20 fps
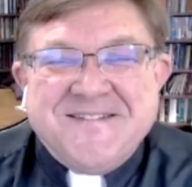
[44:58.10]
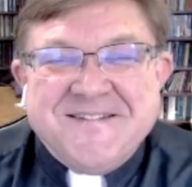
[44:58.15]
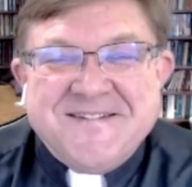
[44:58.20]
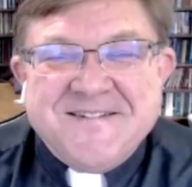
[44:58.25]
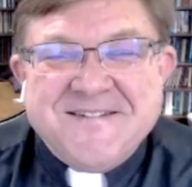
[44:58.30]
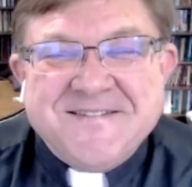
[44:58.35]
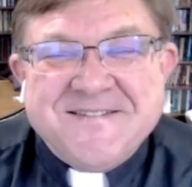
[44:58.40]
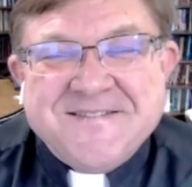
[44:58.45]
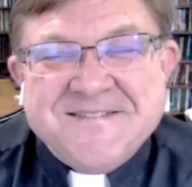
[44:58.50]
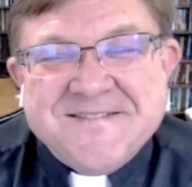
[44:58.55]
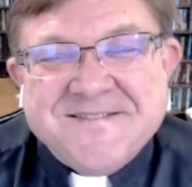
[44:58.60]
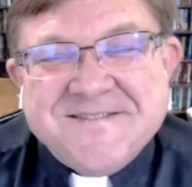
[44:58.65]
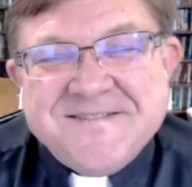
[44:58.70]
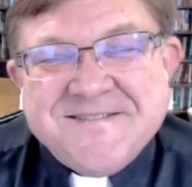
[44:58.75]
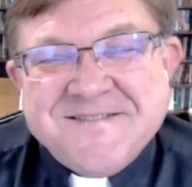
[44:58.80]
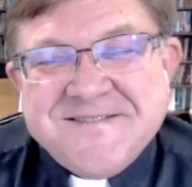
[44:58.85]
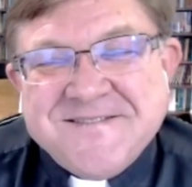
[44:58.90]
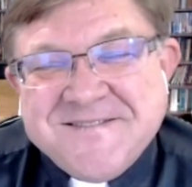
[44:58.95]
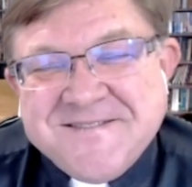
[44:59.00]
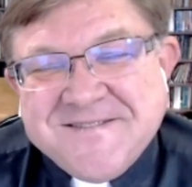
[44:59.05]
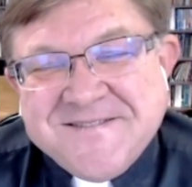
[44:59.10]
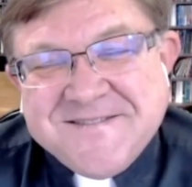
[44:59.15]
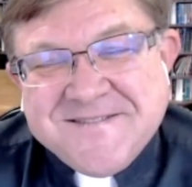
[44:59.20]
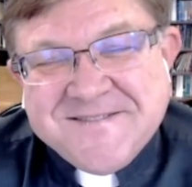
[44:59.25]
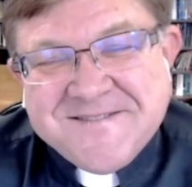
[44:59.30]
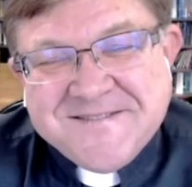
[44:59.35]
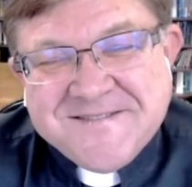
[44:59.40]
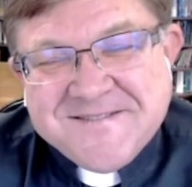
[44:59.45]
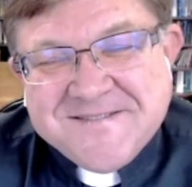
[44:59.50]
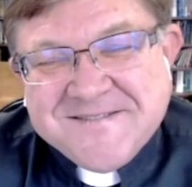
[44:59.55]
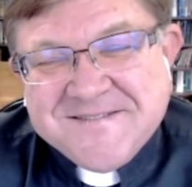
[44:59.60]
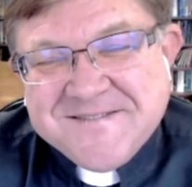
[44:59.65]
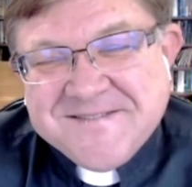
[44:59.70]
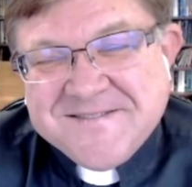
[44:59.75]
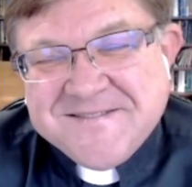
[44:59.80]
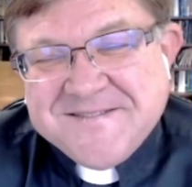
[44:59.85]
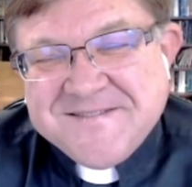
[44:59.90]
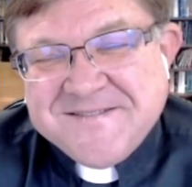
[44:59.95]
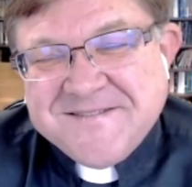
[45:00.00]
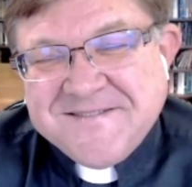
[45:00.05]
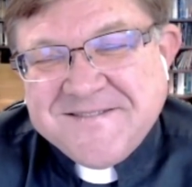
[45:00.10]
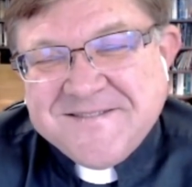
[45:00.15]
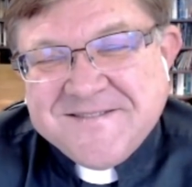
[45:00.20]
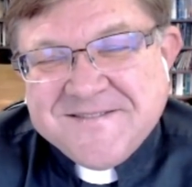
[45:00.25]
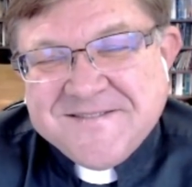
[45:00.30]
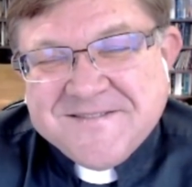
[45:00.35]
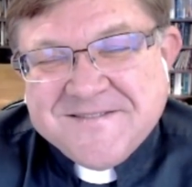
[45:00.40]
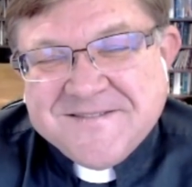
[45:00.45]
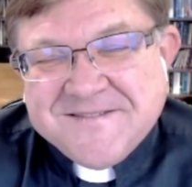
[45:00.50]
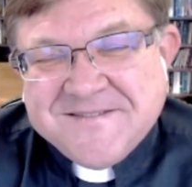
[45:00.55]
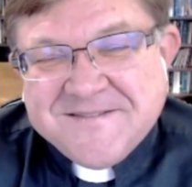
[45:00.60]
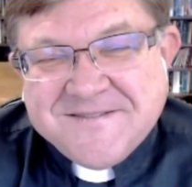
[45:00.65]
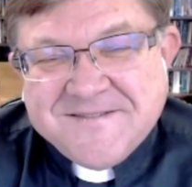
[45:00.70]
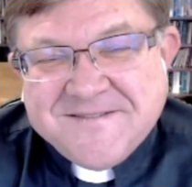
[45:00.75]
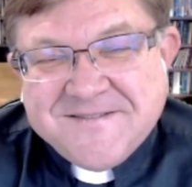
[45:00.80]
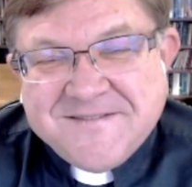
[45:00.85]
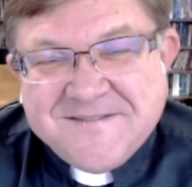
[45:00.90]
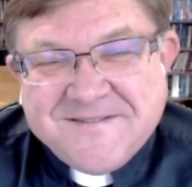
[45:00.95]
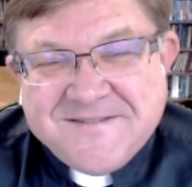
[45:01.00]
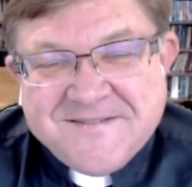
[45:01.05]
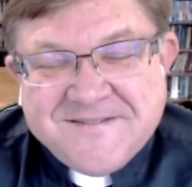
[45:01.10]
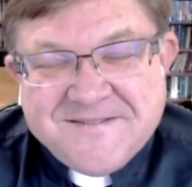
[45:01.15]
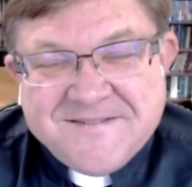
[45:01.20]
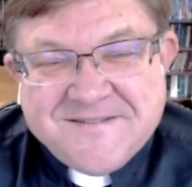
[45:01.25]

(not speaking)